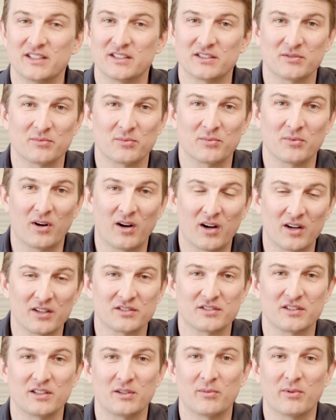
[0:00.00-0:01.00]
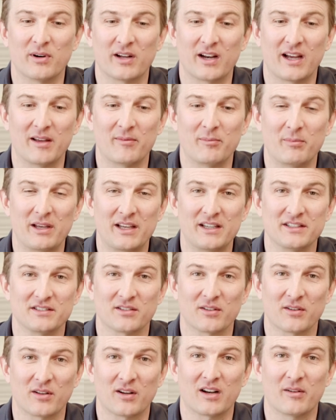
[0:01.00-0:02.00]
This is honestly what I
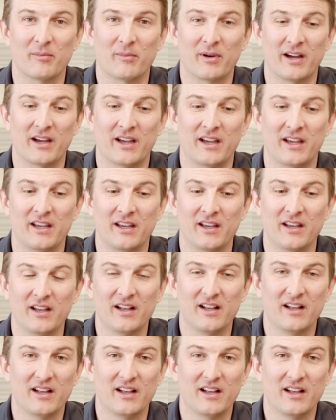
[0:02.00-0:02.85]
base a lot of my